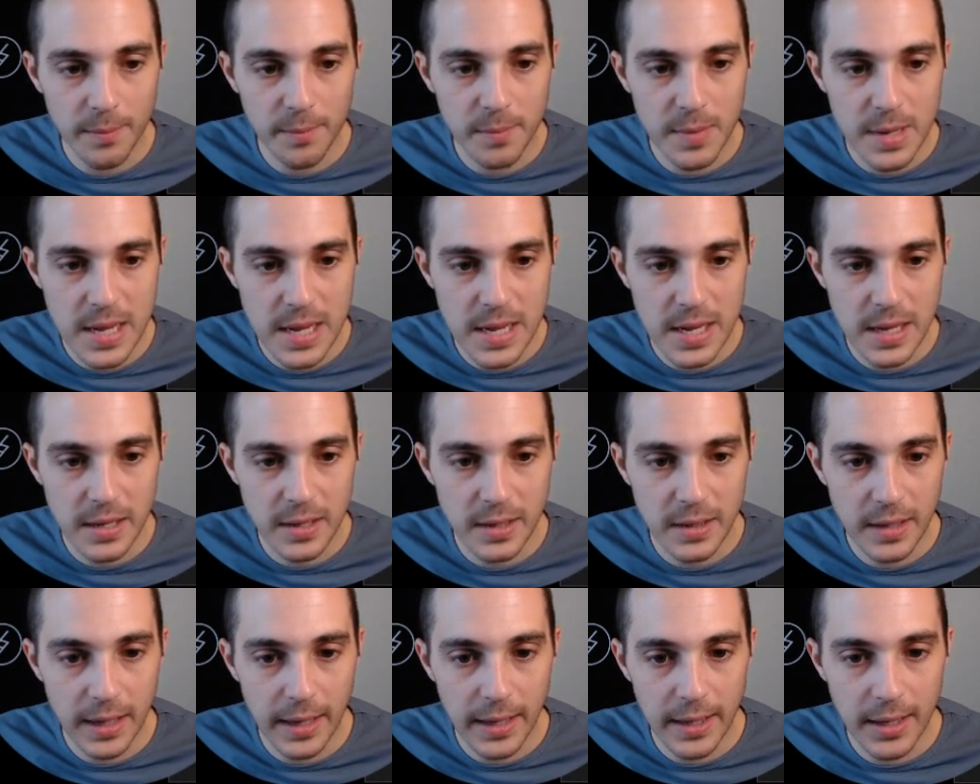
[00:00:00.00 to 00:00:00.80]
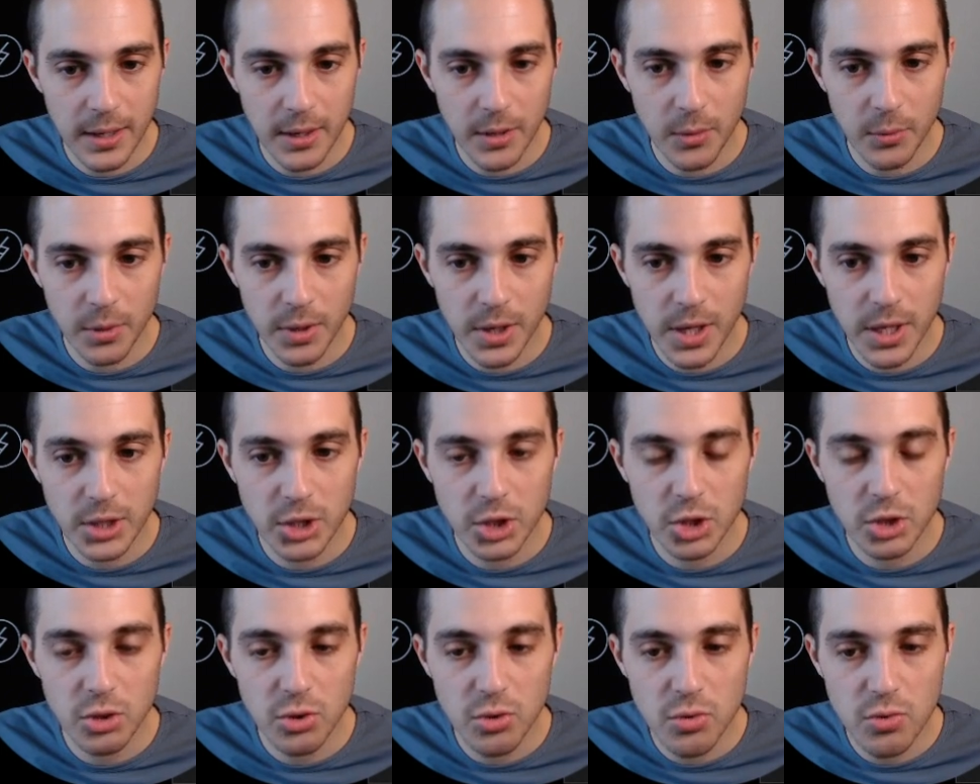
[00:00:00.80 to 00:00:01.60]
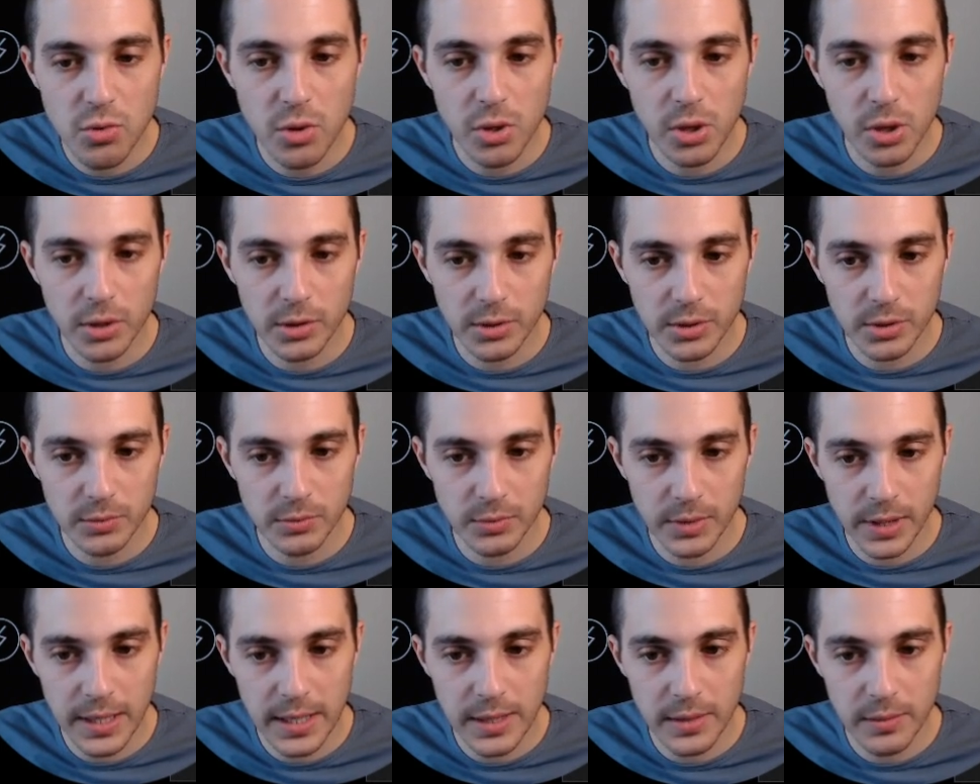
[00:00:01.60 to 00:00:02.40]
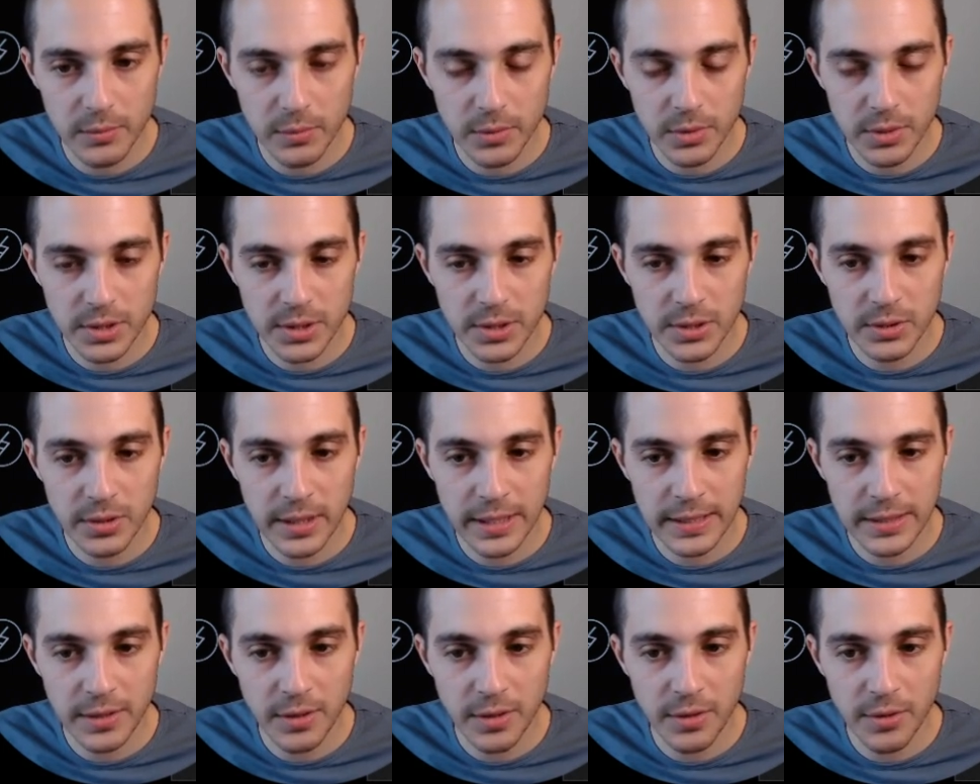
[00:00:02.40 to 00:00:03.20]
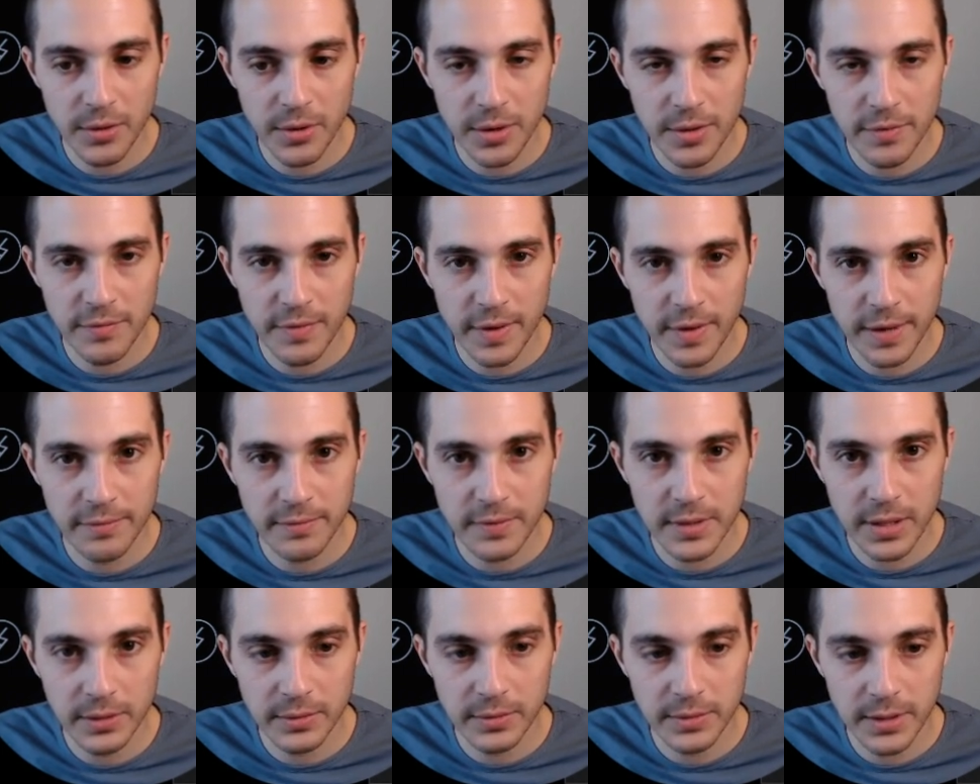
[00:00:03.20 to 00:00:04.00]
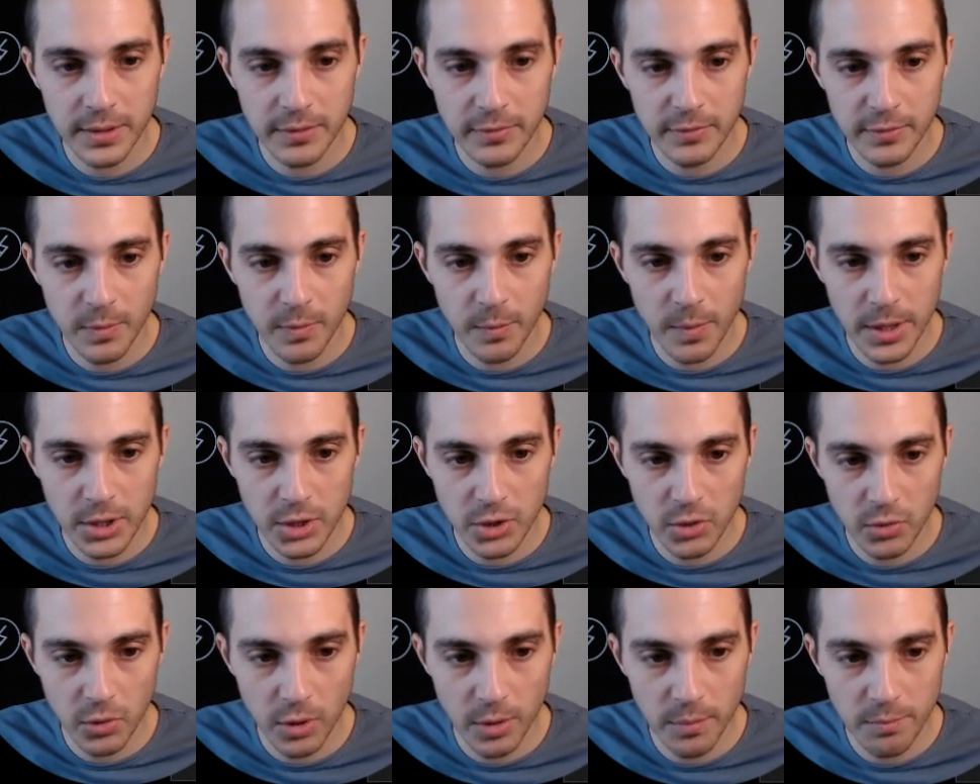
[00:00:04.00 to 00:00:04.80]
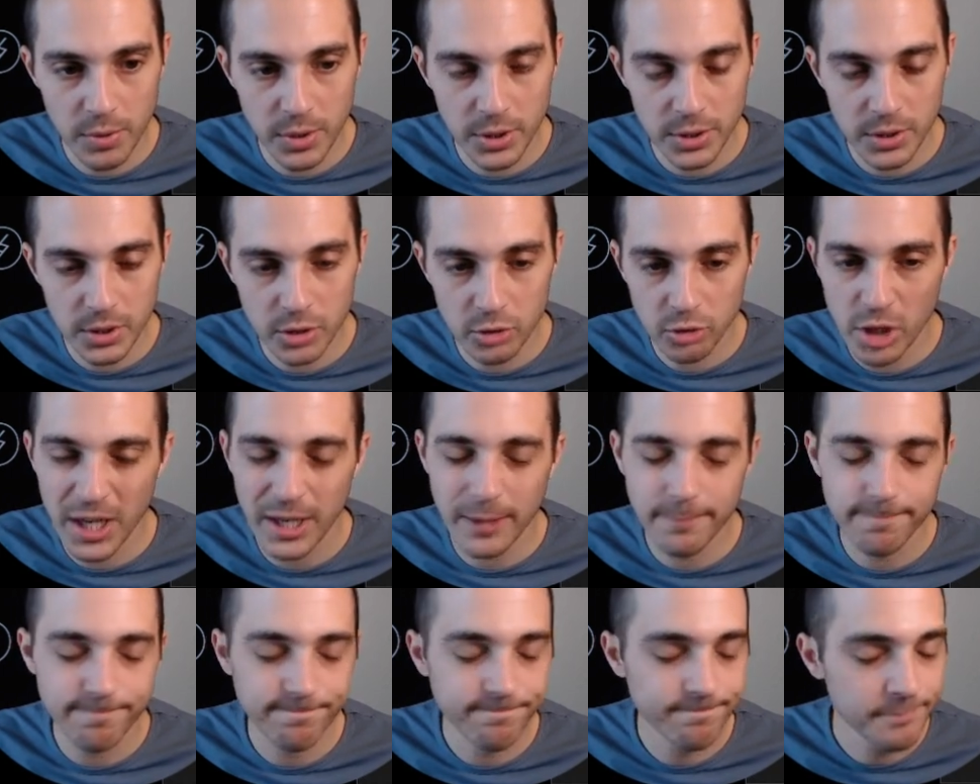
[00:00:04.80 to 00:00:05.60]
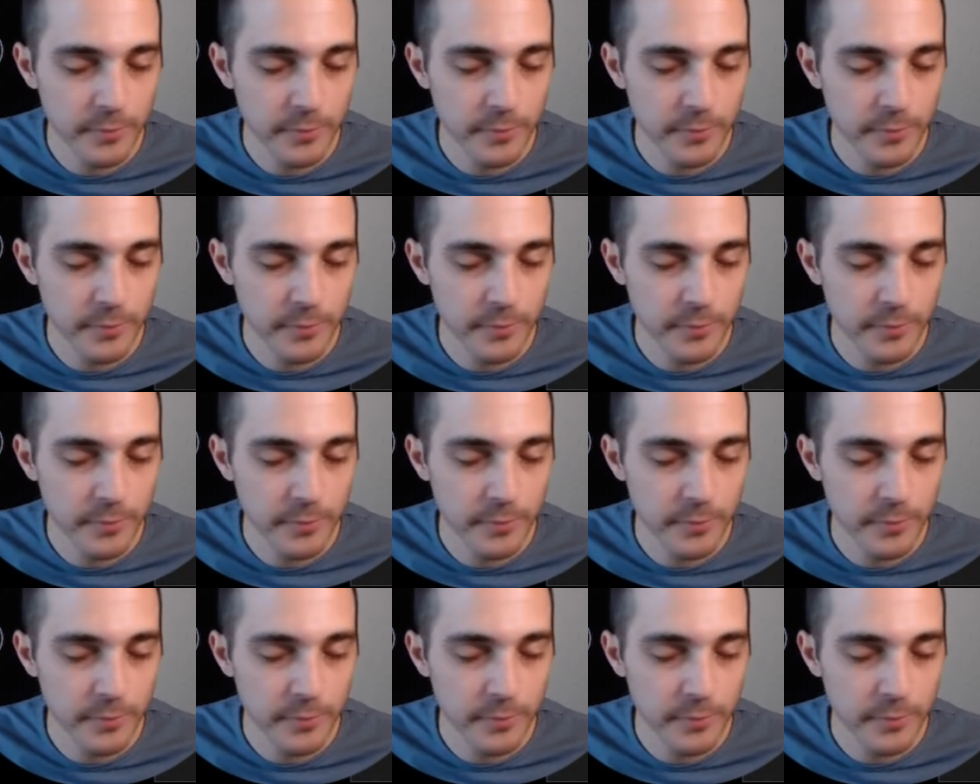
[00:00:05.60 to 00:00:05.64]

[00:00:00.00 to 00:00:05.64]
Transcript: being, we're not too close, right? We're still at the 35 delta for my short put strike.